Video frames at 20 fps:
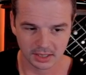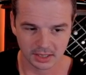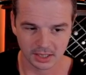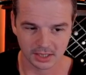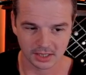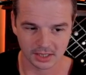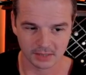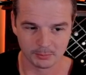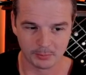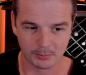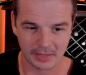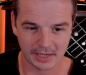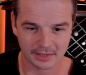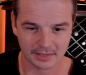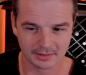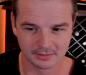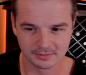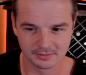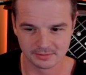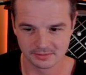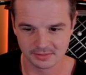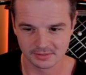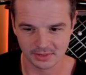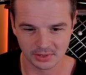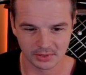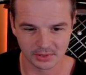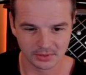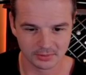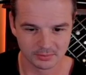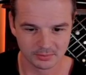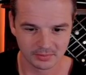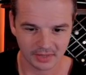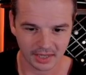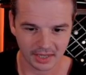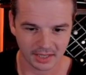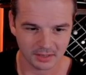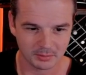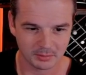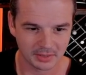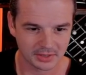about,
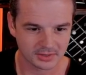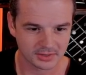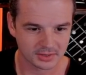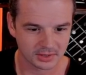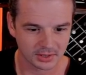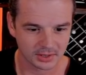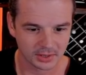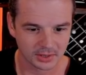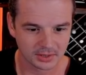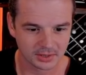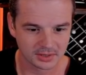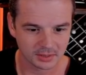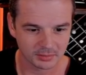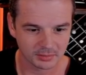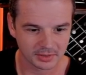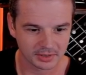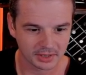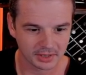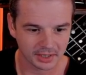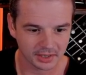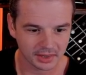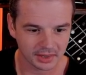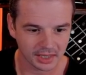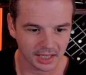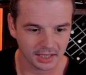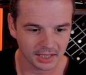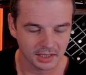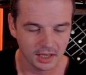8 months ago, something like that.